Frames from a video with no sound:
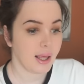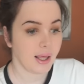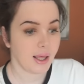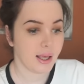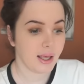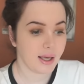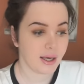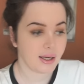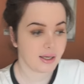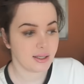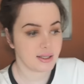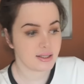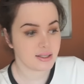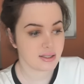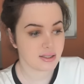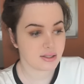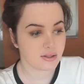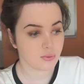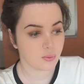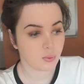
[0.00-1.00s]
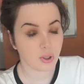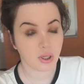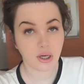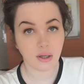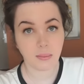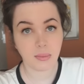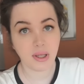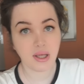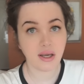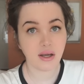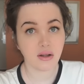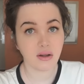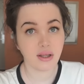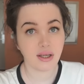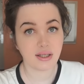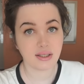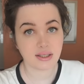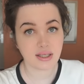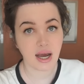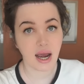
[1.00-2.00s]
And we're gonna be here
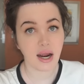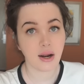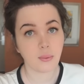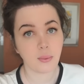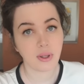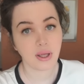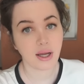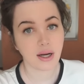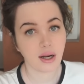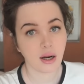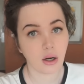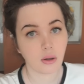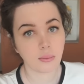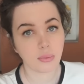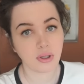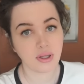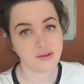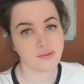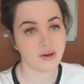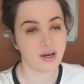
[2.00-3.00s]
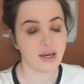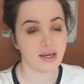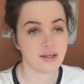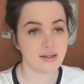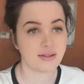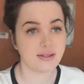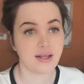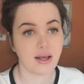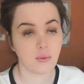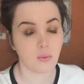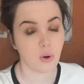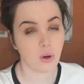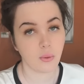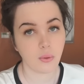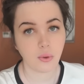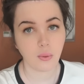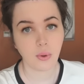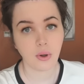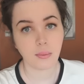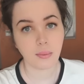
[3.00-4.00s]
the entire weekend. I don't believe I said where
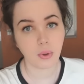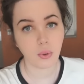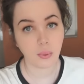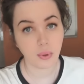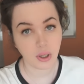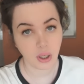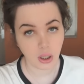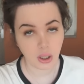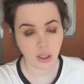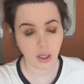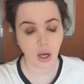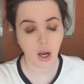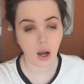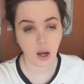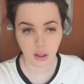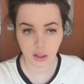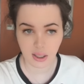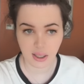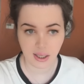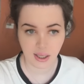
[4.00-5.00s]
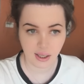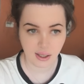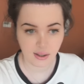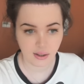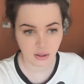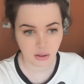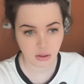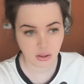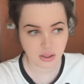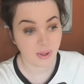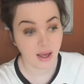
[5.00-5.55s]
we were, but we are in Hocking Hills.